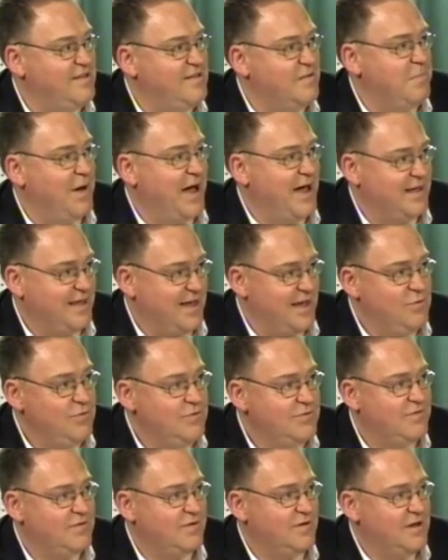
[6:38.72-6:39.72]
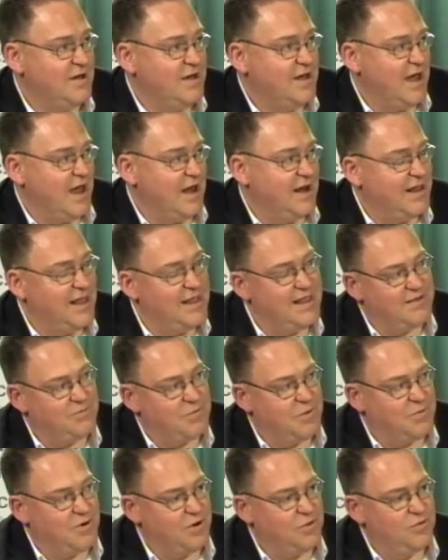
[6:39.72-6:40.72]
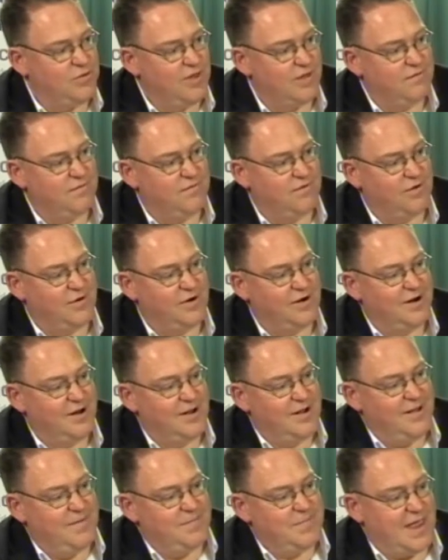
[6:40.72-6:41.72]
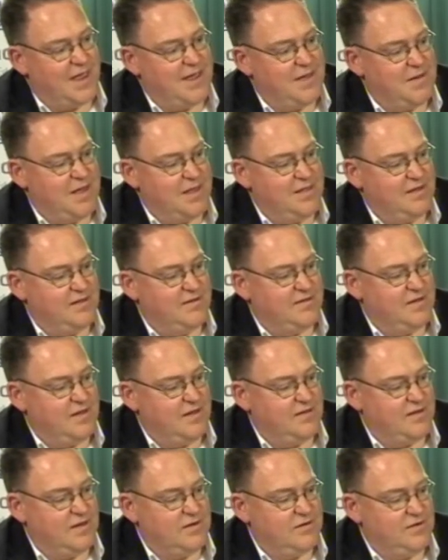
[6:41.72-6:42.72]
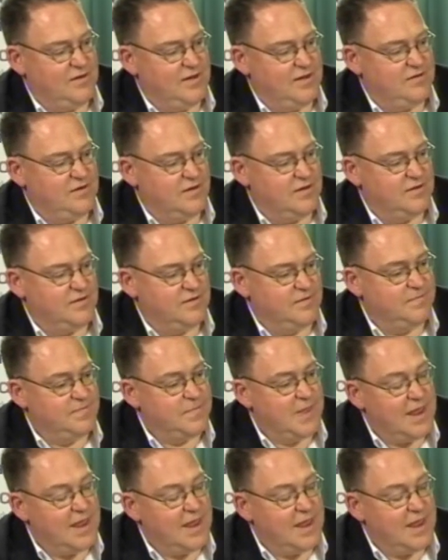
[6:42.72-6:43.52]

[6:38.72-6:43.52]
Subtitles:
to back out, and again, that's what we're looking for in these situations.